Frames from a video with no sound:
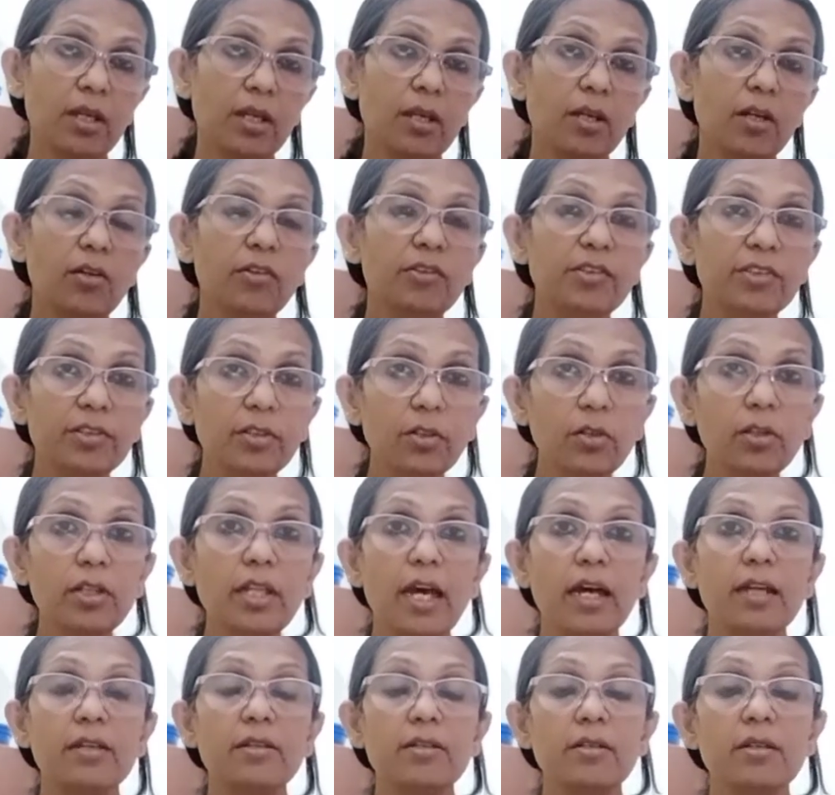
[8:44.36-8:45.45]
so
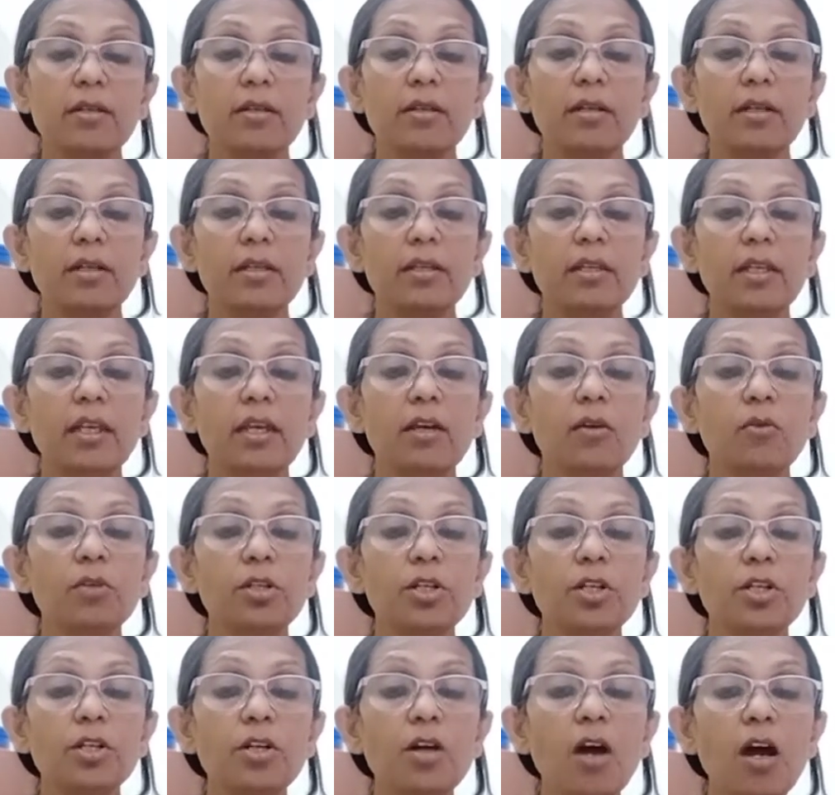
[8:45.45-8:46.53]
that they
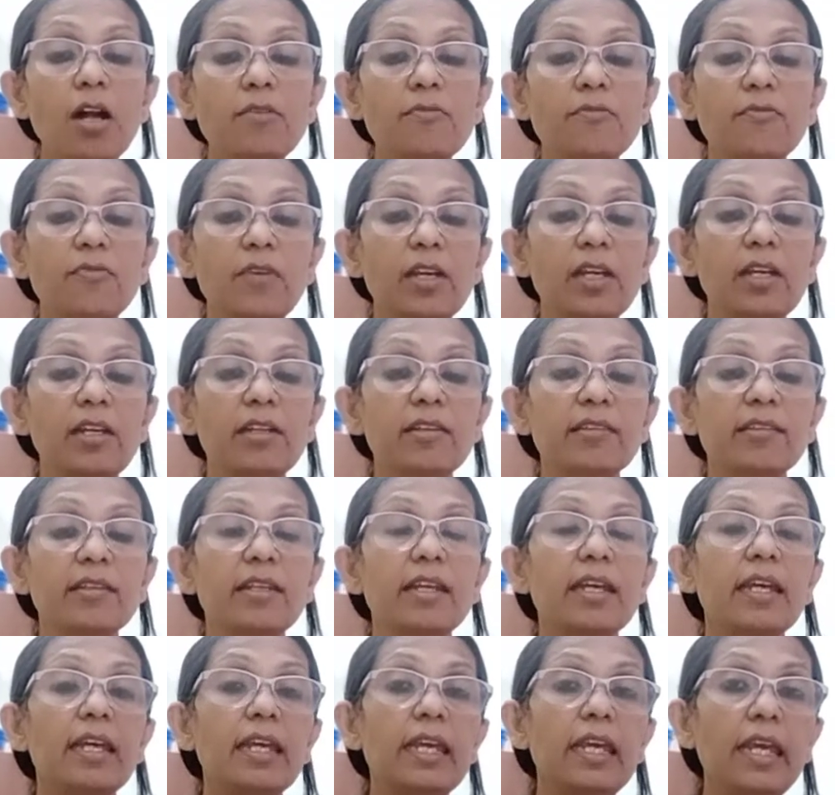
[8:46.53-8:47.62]
could not face
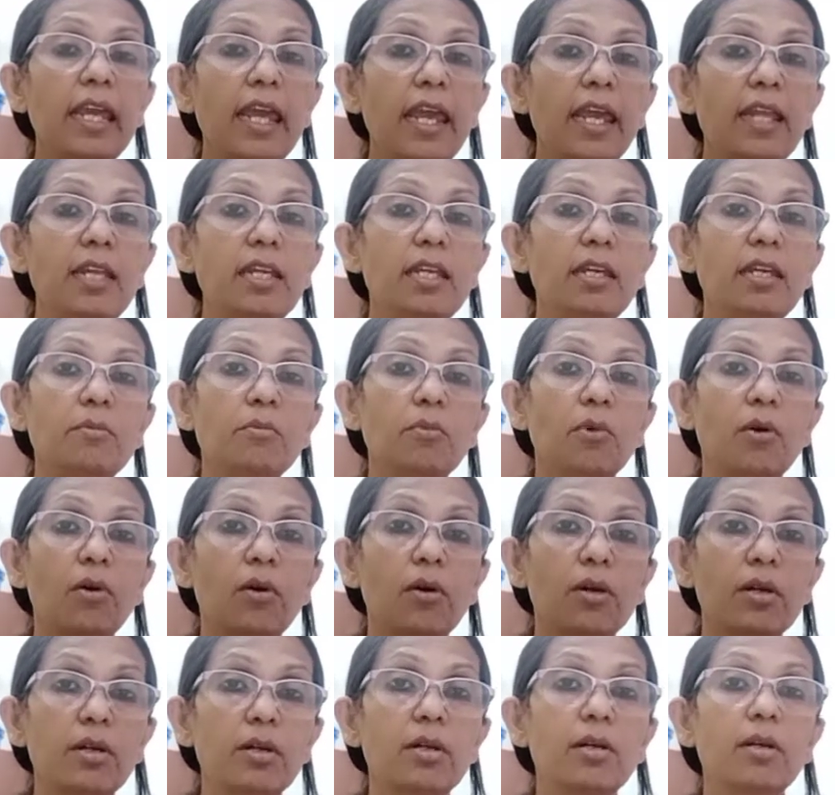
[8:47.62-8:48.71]
any
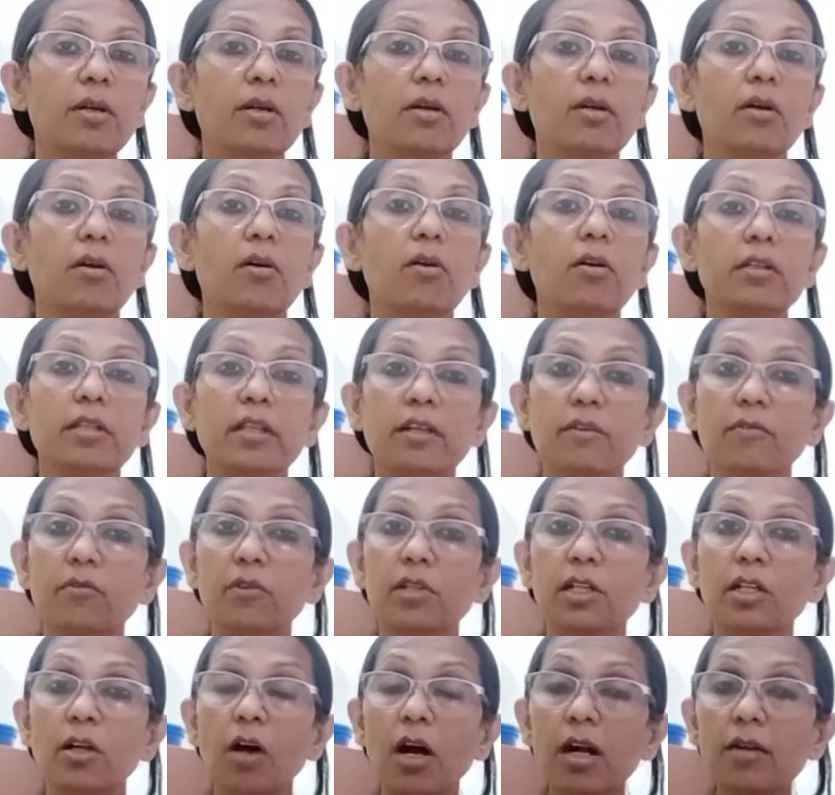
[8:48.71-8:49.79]
more or they
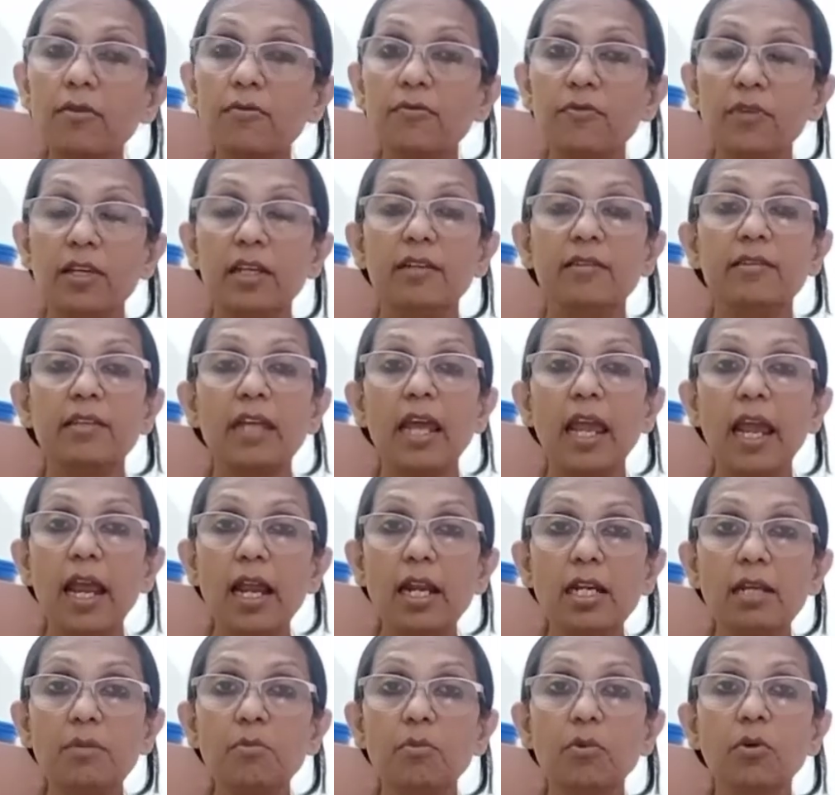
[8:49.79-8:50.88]
will not face
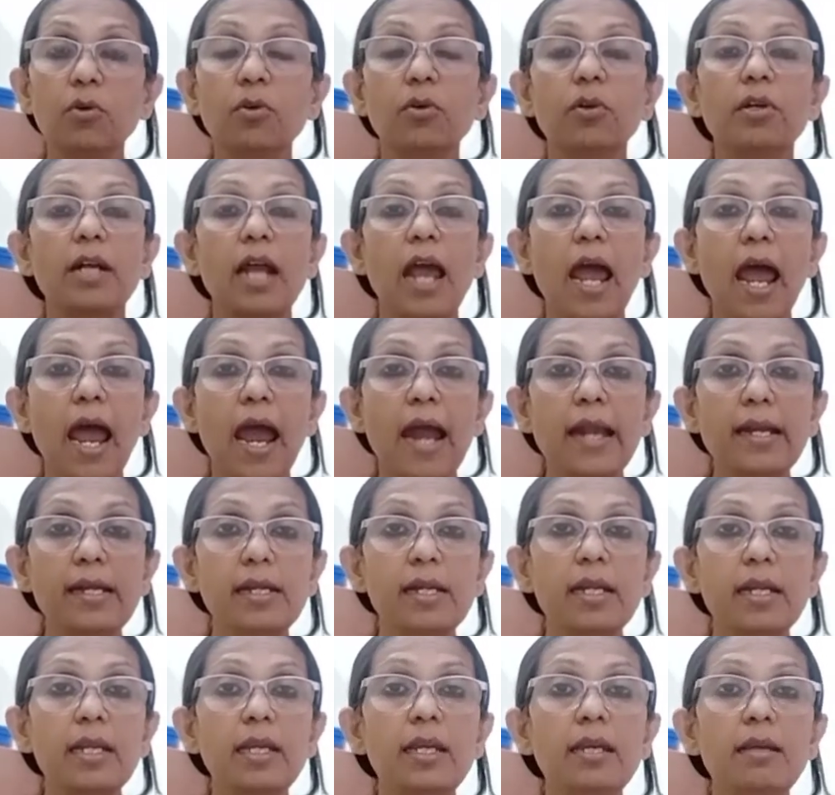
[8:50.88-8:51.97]
any more
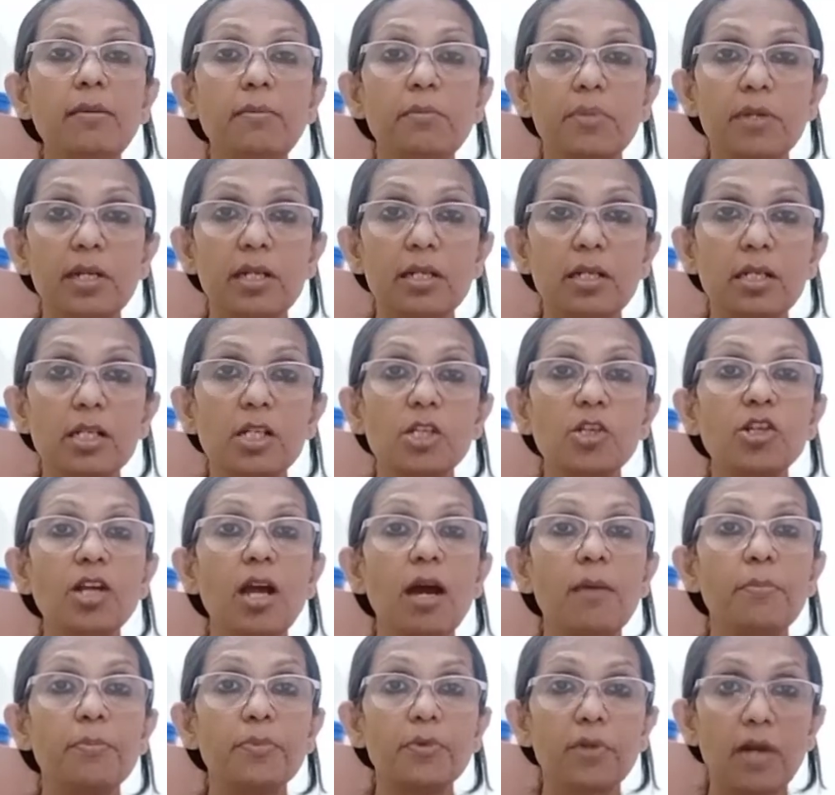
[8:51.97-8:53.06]
anti-British
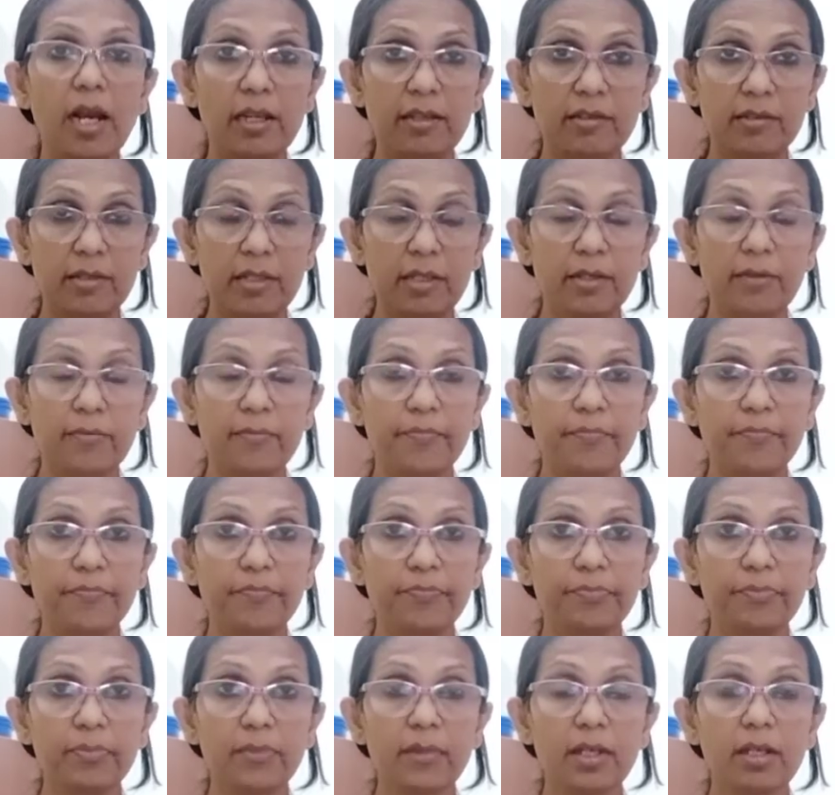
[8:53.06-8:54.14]
uprising.
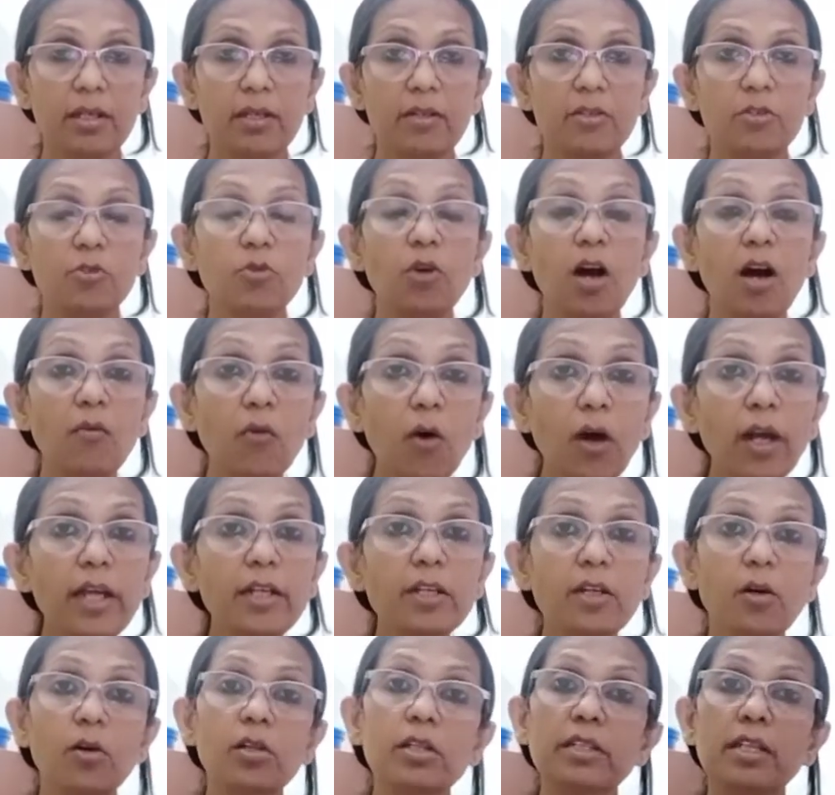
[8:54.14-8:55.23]
To
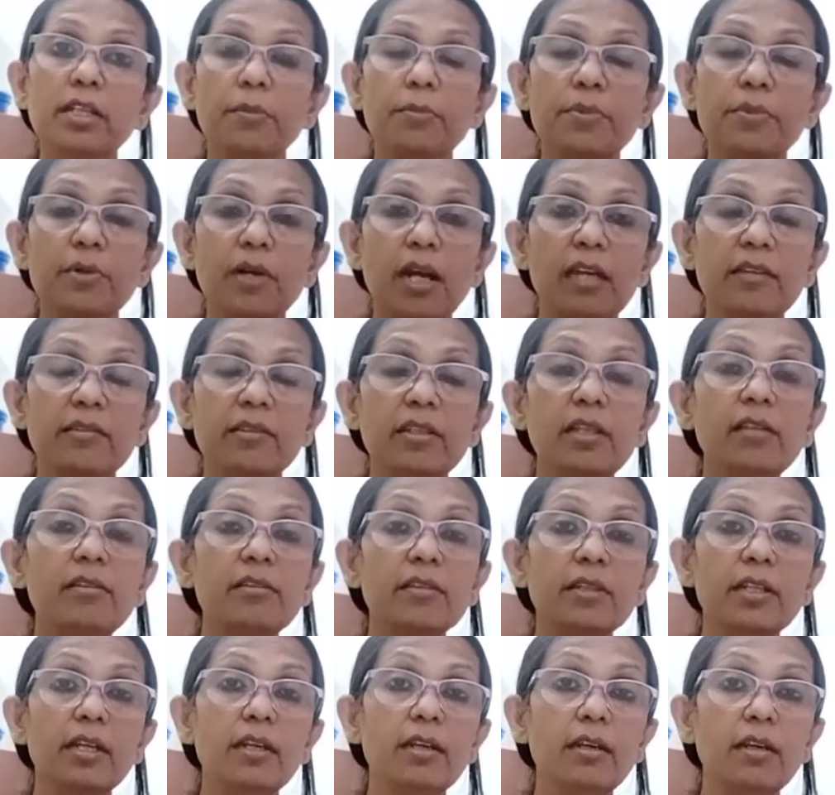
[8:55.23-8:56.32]
avoid all the uprisings,
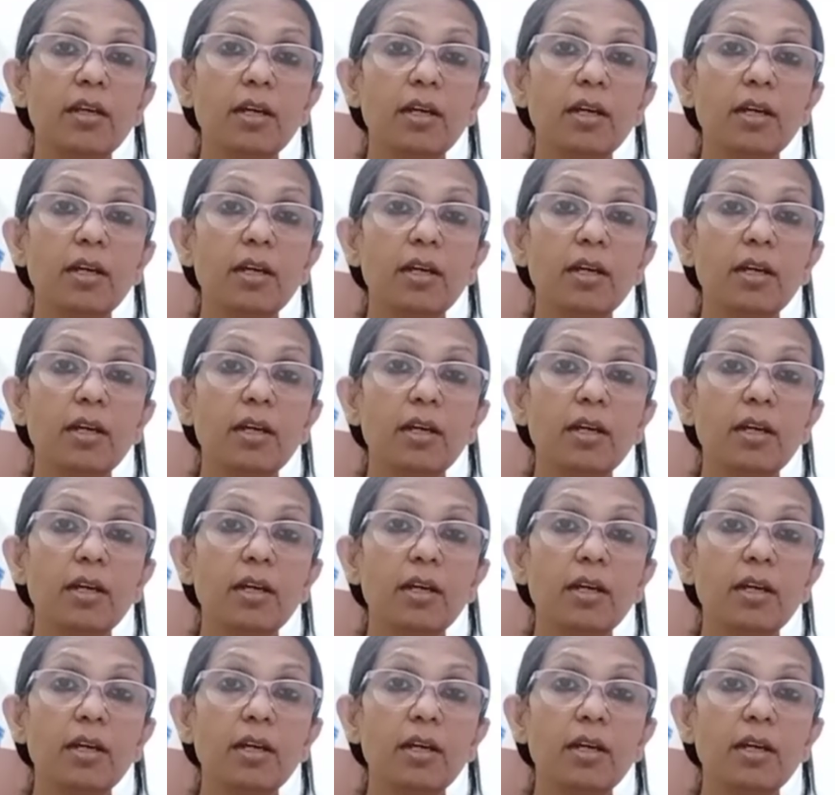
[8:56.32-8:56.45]
they